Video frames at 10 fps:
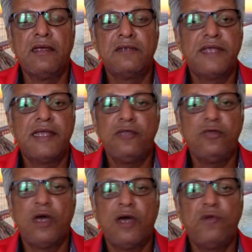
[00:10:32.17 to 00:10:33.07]
Then you
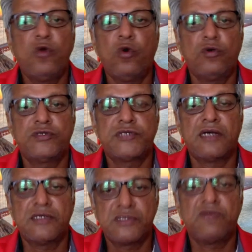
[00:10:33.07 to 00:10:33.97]
have no
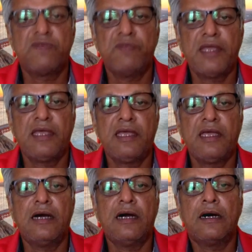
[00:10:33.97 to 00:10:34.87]
chance of making
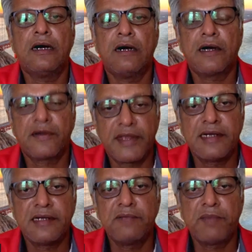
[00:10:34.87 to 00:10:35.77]
a
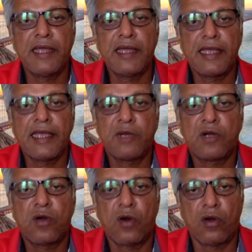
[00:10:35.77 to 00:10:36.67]
cricketer play a game at
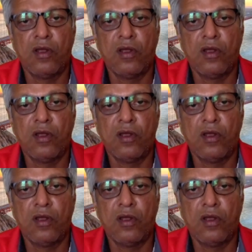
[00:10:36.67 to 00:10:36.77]
all,